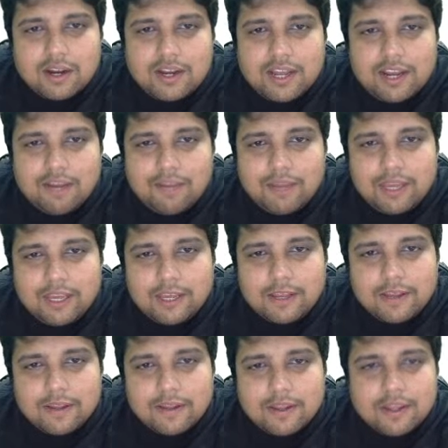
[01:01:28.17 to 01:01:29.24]
Tell
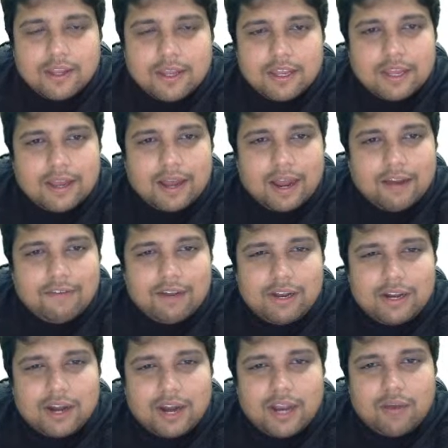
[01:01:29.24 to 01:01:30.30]
me. I will
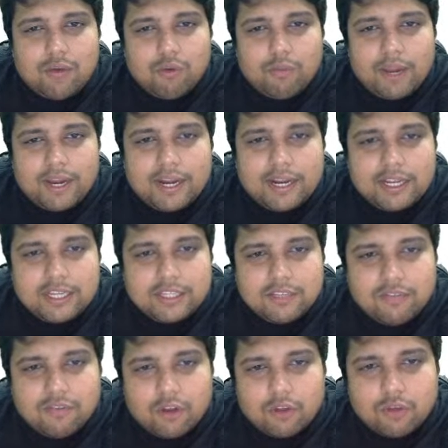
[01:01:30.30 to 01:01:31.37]
try to make it easy
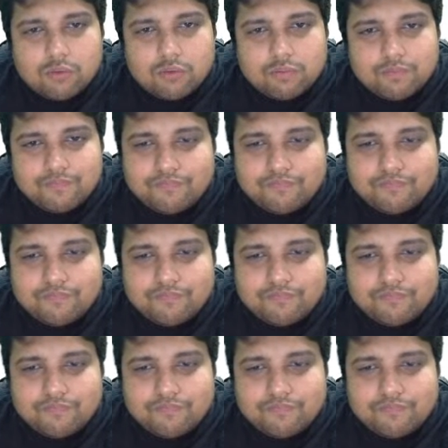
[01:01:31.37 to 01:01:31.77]
for you.